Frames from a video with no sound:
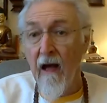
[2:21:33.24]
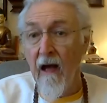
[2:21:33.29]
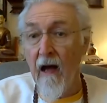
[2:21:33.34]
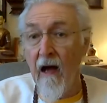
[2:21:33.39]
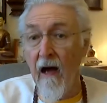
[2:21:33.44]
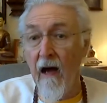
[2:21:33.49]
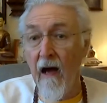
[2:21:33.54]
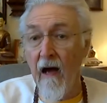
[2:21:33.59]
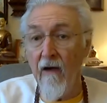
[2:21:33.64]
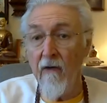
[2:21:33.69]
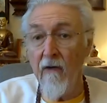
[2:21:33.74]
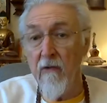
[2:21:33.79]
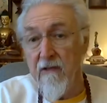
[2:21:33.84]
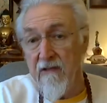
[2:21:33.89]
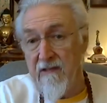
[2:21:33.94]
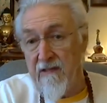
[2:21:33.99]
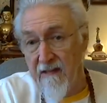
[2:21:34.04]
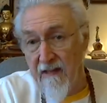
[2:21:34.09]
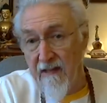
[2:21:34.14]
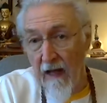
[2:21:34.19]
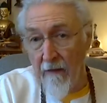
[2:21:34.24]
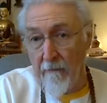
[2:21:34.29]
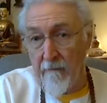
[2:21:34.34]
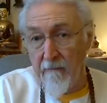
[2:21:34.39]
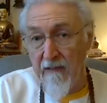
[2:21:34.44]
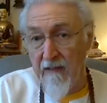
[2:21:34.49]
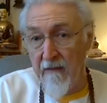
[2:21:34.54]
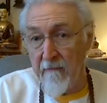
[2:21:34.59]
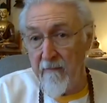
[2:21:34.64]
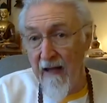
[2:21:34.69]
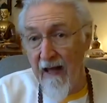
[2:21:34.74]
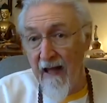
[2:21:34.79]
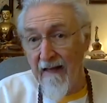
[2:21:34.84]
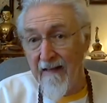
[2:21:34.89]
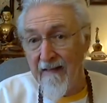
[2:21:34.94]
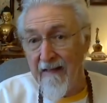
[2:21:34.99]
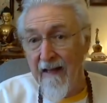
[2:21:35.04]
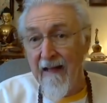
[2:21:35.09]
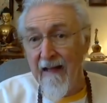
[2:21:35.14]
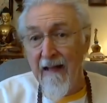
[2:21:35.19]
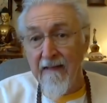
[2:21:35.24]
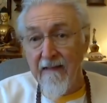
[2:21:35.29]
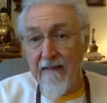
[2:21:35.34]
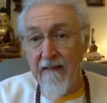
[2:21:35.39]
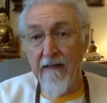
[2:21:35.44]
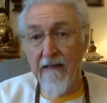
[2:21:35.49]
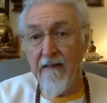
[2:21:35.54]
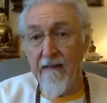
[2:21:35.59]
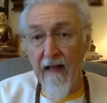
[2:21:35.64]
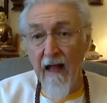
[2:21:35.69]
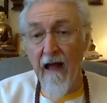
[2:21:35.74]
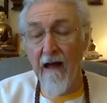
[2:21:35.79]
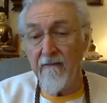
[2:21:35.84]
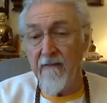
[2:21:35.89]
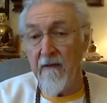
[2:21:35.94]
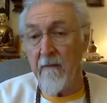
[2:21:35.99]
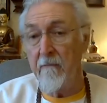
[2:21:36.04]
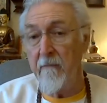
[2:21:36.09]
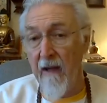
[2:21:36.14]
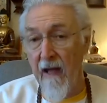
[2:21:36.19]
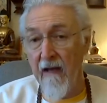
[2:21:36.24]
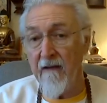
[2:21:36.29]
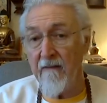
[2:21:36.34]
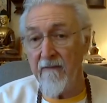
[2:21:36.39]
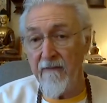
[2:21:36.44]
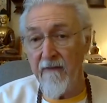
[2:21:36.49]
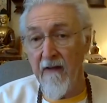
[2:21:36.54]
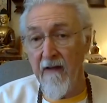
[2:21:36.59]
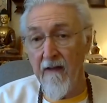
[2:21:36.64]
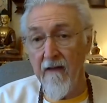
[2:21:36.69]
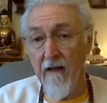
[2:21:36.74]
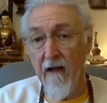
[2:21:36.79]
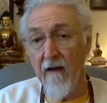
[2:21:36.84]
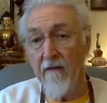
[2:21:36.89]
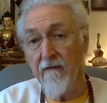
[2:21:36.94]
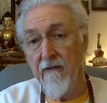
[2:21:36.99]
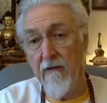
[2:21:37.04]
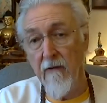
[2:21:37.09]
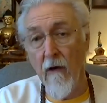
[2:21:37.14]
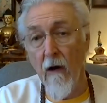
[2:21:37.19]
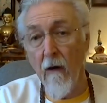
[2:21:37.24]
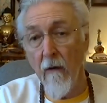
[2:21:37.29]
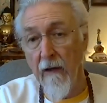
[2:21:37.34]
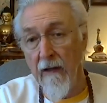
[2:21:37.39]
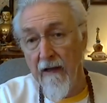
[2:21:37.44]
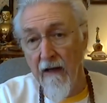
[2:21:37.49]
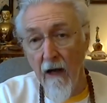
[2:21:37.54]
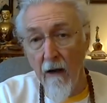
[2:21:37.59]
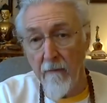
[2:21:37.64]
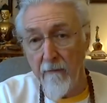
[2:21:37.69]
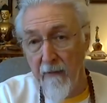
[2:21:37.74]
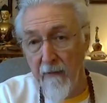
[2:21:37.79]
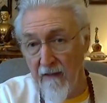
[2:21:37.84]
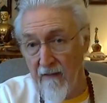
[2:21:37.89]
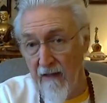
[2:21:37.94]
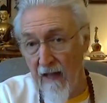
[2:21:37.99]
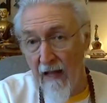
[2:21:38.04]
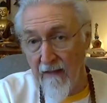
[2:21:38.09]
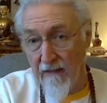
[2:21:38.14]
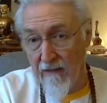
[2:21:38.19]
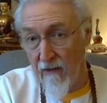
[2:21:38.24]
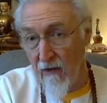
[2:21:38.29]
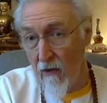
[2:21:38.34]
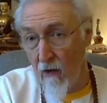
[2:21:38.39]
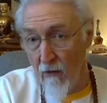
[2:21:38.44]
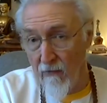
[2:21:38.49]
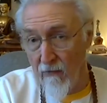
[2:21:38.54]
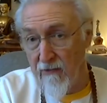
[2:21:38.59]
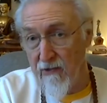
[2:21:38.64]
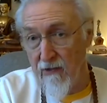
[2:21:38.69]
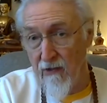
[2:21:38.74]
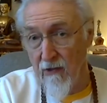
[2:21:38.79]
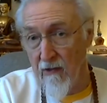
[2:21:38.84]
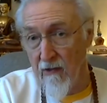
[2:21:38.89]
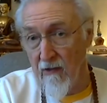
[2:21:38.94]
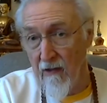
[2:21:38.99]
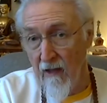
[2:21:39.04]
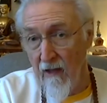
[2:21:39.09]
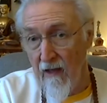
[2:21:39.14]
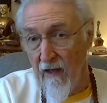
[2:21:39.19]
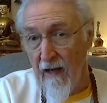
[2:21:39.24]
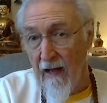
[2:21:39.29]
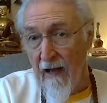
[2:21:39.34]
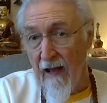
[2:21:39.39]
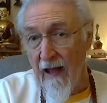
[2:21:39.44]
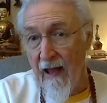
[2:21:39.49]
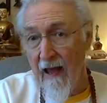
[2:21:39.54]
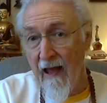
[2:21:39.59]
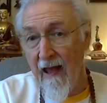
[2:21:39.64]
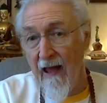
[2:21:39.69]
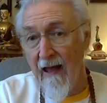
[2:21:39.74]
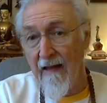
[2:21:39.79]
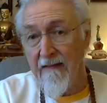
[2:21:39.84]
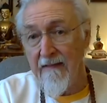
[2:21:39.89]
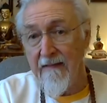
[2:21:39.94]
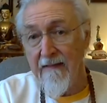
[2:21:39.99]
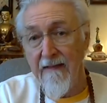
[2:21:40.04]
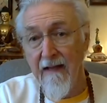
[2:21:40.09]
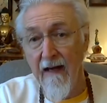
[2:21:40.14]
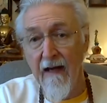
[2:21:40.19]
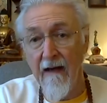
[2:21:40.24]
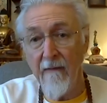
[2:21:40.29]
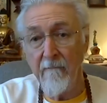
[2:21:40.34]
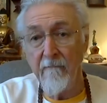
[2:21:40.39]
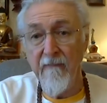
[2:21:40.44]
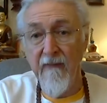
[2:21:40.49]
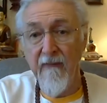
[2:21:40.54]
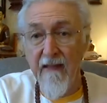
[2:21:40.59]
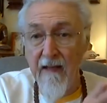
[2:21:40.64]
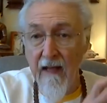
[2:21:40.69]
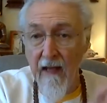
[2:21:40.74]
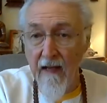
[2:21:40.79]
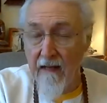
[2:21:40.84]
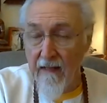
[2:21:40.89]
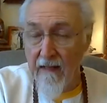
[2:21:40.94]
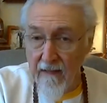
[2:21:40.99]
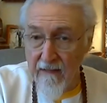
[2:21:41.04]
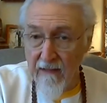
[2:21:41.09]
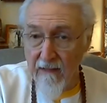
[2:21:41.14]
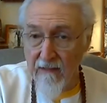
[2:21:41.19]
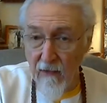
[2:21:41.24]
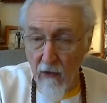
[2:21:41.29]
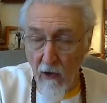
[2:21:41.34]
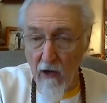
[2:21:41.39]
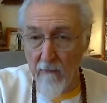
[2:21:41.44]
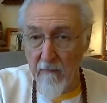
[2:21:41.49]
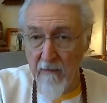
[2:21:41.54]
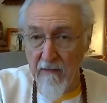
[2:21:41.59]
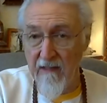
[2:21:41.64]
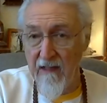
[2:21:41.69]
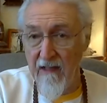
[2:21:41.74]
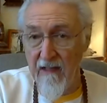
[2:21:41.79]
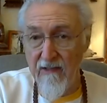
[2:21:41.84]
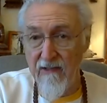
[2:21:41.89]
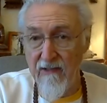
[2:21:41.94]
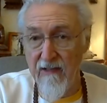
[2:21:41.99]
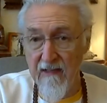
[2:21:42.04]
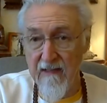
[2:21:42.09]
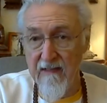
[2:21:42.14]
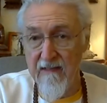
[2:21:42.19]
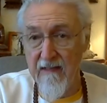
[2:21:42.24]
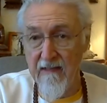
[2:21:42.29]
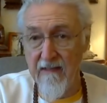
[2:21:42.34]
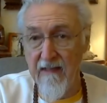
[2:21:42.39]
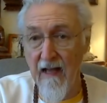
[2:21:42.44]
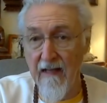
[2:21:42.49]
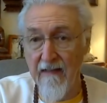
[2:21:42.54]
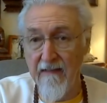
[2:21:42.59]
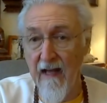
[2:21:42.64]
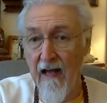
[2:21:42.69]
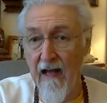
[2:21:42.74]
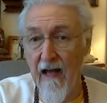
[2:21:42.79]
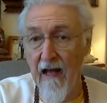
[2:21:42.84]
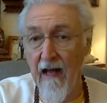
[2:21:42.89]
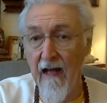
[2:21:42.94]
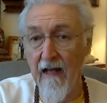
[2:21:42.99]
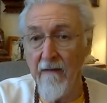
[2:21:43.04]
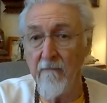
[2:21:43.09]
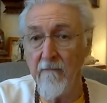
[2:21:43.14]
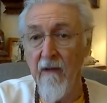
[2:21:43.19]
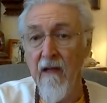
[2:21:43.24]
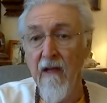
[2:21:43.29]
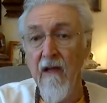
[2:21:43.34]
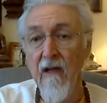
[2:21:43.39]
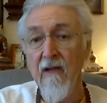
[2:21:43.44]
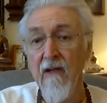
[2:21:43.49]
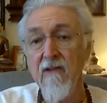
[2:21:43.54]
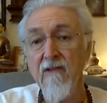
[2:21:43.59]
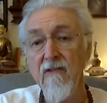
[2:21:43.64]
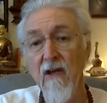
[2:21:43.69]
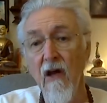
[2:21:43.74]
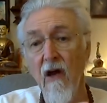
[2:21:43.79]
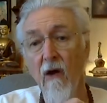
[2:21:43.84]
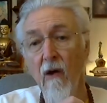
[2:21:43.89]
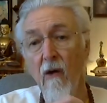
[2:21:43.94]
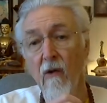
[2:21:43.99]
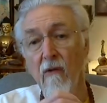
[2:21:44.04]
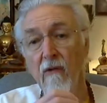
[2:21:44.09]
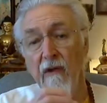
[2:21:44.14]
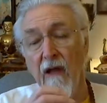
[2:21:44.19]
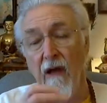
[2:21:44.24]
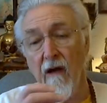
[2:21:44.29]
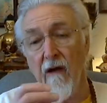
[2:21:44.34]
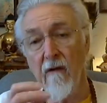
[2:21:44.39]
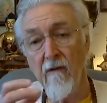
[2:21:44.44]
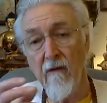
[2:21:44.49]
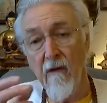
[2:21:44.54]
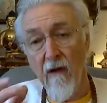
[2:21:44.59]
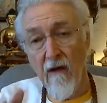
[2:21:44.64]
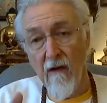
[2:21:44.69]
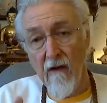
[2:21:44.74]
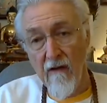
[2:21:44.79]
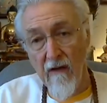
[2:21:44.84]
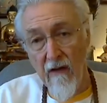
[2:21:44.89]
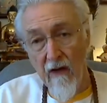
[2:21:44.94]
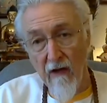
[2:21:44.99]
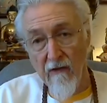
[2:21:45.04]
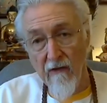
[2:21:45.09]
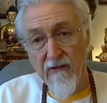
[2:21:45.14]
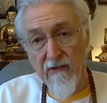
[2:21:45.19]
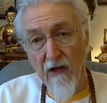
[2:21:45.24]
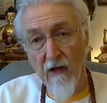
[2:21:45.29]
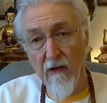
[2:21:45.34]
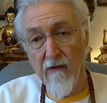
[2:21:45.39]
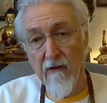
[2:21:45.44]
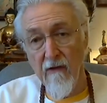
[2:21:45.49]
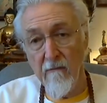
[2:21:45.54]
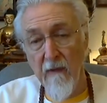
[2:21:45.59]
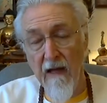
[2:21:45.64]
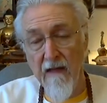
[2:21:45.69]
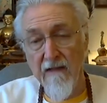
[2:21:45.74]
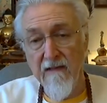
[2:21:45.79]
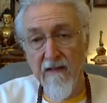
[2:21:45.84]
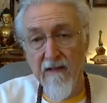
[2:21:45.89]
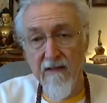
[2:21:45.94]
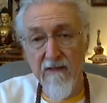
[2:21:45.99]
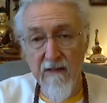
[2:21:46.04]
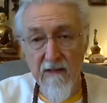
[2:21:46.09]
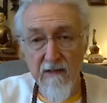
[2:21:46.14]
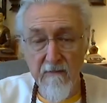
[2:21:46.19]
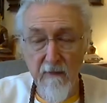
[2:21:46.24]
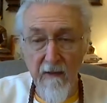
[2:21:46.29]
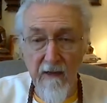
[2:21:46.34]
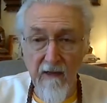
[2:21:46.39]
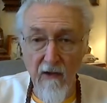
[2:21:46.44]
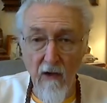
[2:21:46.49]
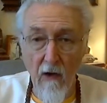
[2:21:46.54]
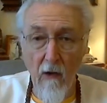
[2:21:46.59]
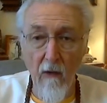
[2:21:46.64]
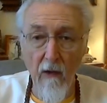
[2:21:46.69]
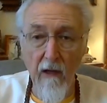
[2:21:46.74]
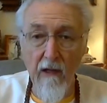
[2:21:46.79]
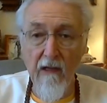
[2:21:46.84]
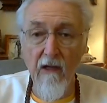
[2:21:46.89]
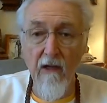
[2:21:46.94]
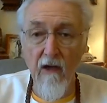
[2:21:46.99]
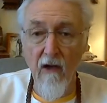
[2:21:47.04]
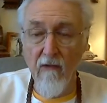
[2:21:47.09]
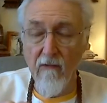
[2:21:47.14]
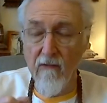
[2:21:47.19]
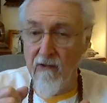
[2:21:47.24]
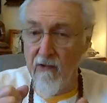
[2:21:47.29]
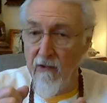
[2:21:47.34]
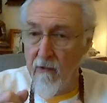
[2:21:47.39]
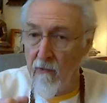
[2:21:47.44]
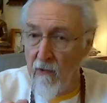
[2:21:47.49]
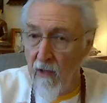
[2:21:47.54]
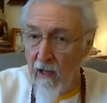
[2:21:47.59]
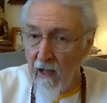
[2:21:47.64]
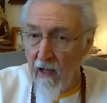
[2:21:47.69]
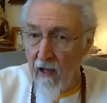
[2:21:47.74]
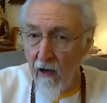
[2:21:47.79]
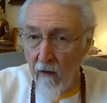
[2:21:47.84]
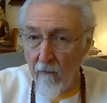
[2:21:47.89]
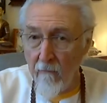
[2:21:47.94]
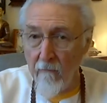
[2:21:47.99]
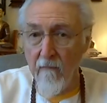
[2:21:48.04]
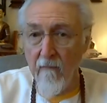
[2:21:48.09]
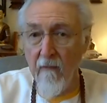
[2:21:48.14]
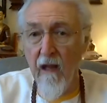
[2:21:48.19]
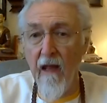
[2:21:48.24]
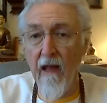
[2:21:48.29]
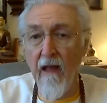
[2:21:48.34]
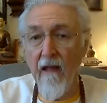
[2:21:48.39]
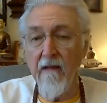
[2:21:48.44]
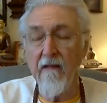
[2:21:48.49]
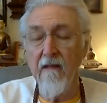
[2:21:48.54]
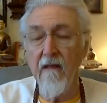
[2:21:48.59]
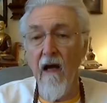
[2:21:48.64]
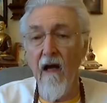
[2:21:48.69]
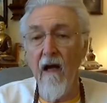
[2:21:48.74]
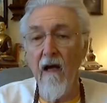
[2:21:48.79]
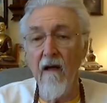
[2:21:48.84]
who escaped Tibet, didn't have the benefit of growing up in that culture and getting the Dharma teachings at that time. So they're, so the message has been going, to help and